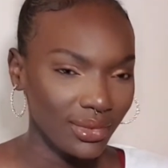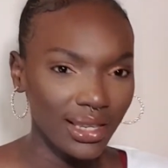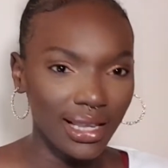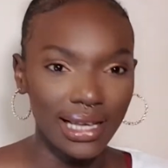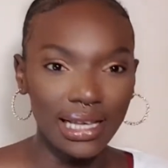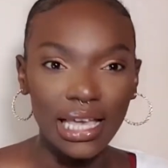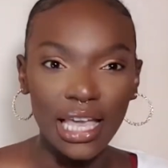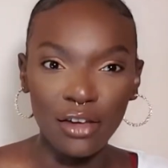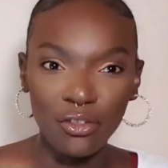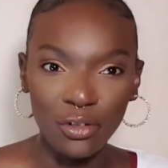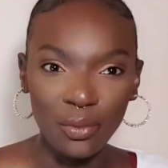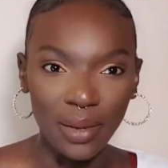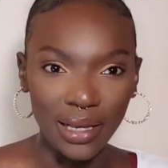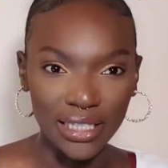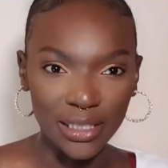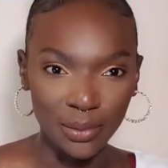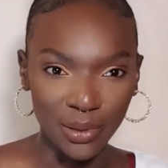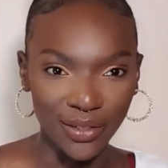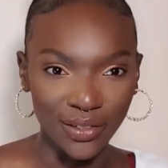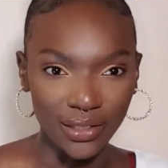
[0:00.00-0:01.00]
Again, from
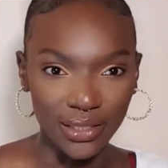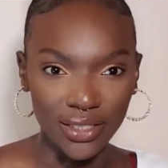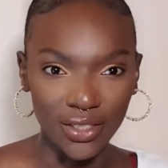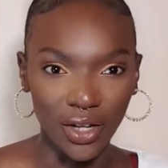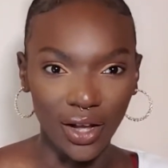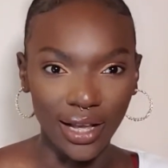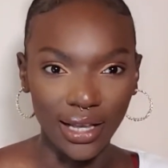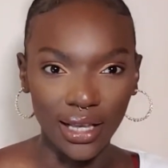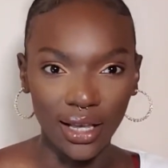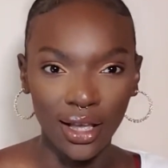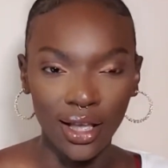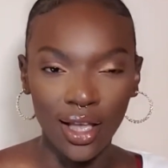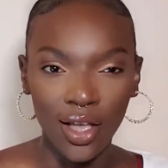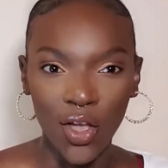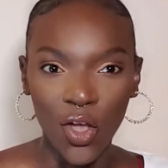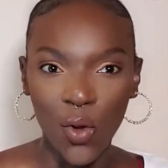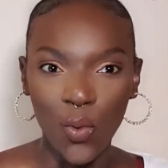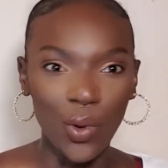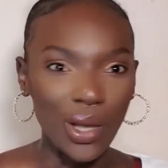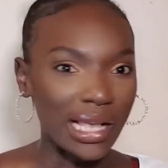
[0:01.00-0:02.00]
experience, like,
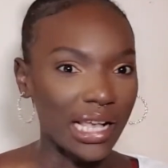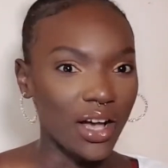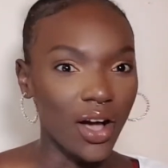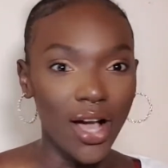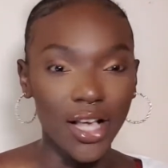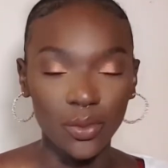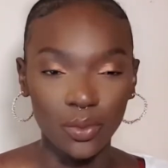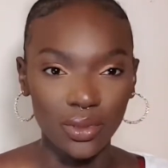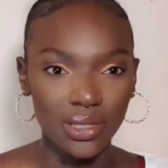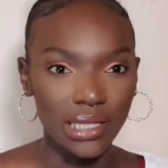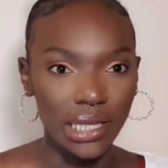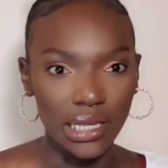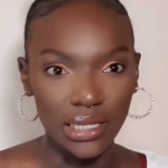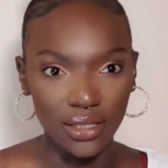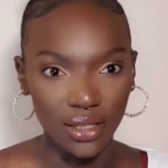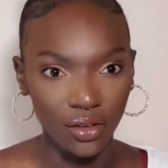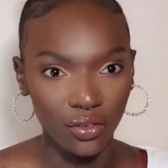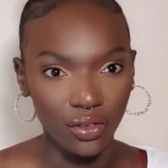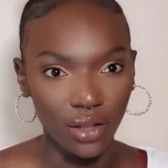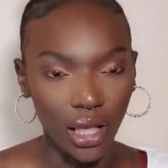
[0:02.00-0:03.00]
when guys would say
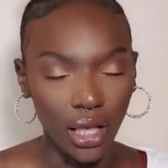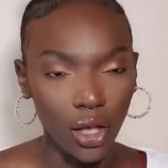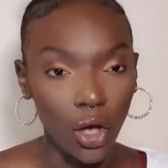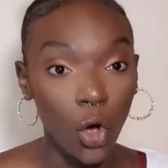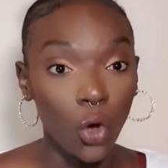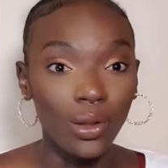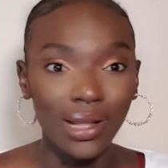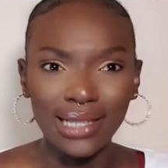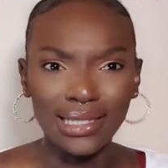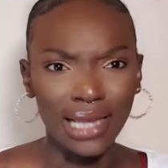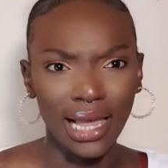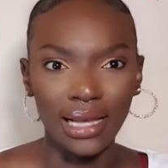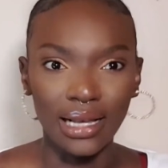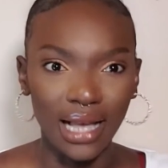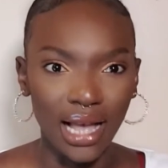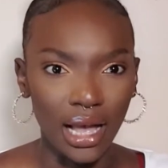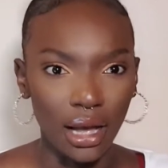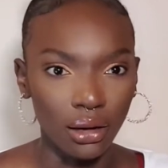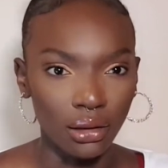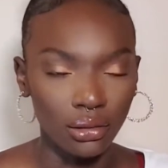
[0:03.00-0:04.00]
stuff like, "Oh, let's hang
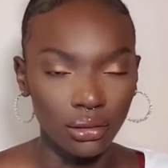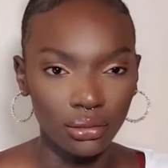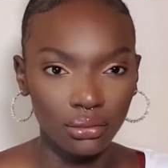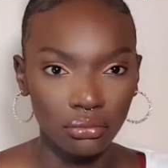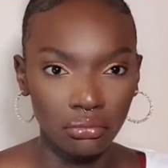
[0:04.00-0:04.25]
out."